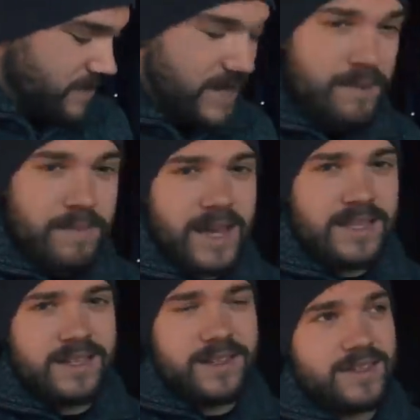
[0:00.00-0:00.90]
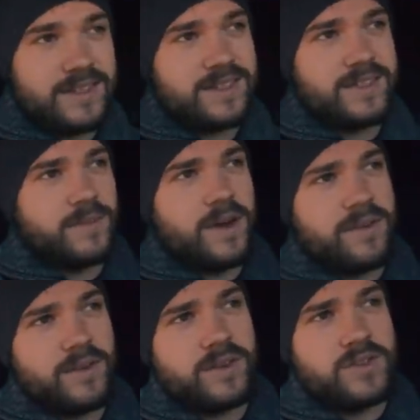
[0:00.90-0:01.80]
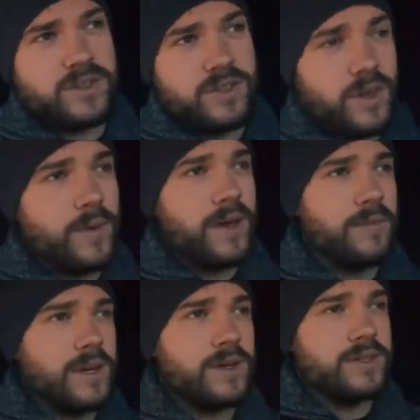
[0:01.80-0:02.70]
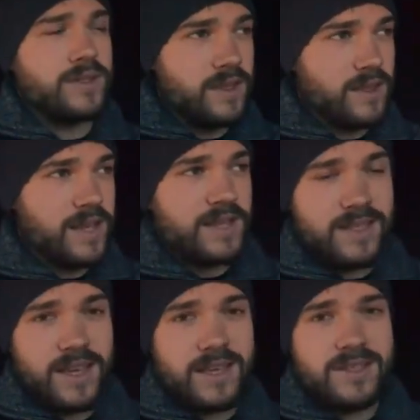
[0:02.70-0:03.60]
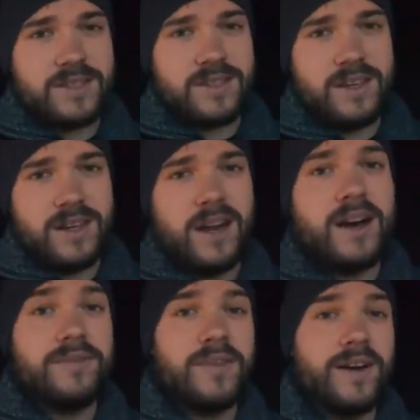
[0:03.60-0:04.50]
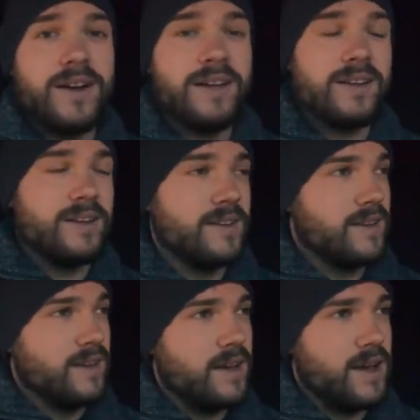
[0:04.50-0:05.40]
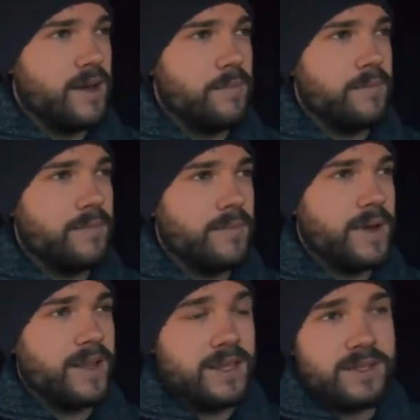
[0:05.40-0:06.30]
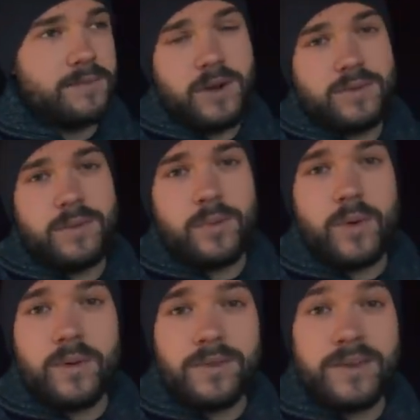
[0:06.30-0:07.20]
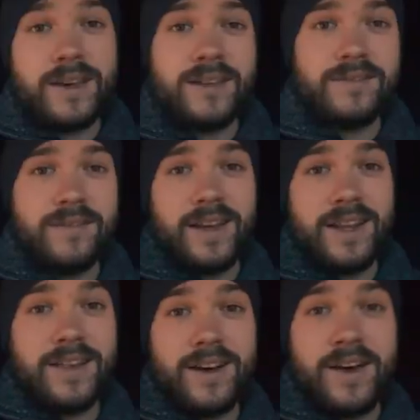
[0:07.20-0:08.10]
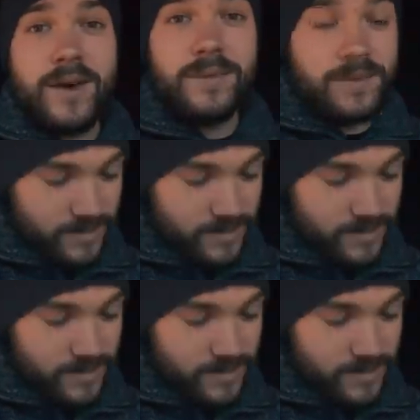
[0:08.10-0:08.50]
any maintenance, whatever, just do it, because this is your lifeline, and it's the most important thing really that I own.